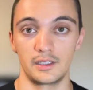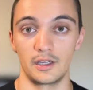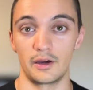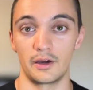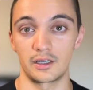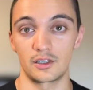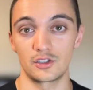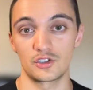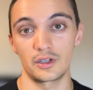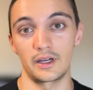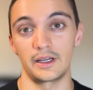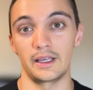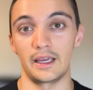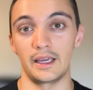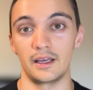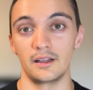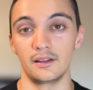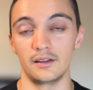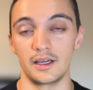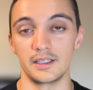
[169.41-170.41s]
Now I could try to
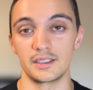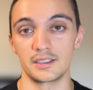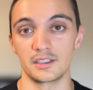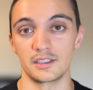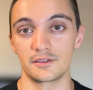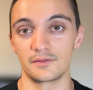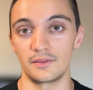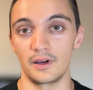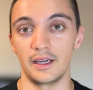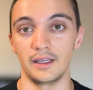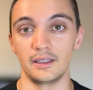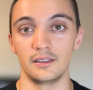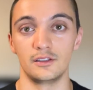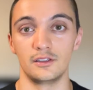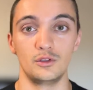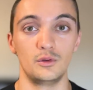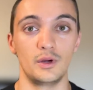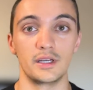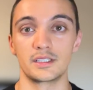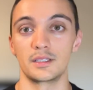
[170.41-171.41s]
analyze this fight,
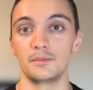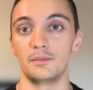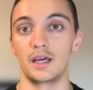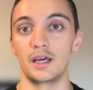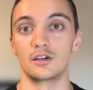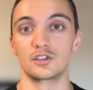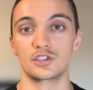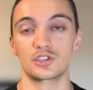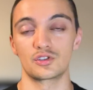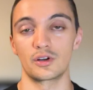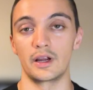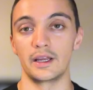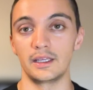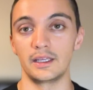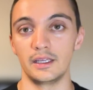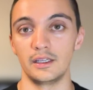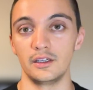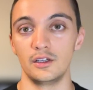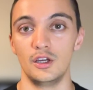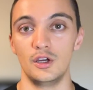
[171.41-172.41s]
who has the better
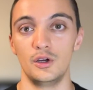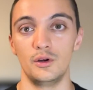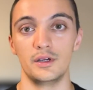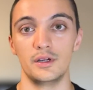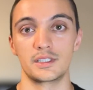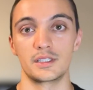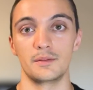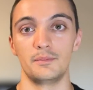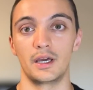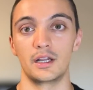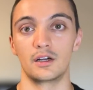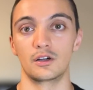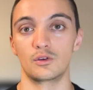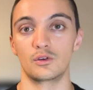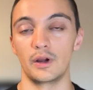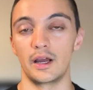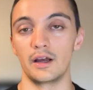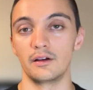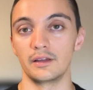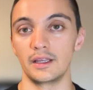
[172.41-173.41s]
striking, who has the better
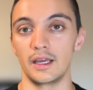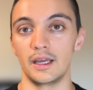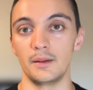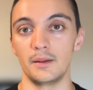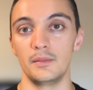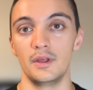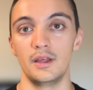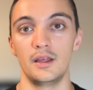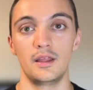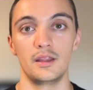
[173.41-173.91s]
ground game,